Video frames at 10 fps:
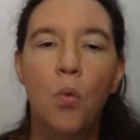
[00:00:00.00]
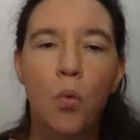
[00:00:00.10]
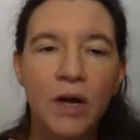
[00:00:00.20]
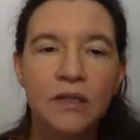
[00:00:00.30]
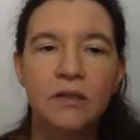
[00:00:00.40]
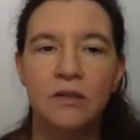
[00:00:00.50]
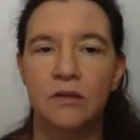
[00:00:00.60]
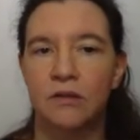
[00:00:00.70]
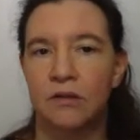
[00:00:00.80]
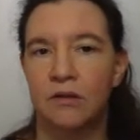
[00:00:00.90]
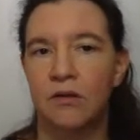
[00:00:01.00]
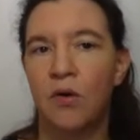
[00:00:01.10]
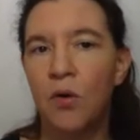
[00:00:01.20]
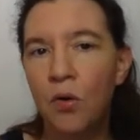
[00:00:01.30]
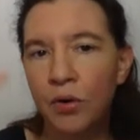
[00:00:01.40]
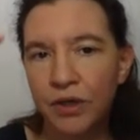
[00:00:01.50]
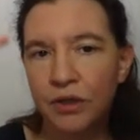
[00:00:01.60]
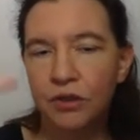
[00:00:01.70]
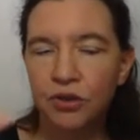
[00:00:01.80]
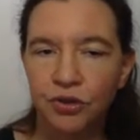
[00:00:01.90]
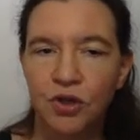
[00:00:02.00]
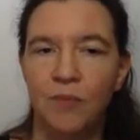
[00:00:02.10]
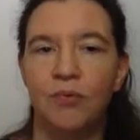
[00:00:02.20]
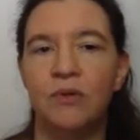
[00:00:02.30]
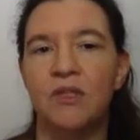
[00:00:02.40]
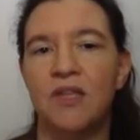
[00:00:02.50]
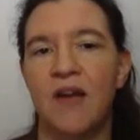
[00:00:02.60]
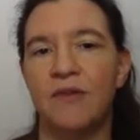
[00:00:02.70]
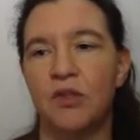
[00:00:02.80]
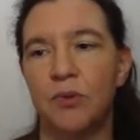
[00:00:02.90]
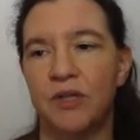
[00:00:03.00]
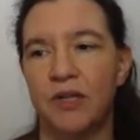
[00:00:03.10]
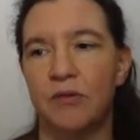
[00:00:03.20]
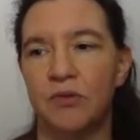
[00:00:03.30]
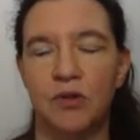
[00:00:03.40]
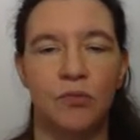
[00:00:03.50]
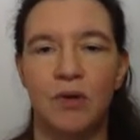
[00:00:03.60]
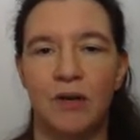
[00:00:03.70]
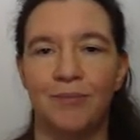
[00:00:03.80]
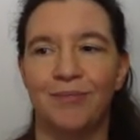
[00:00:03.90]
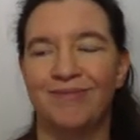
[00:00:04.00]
What order should I put the cipher suite in? So, well,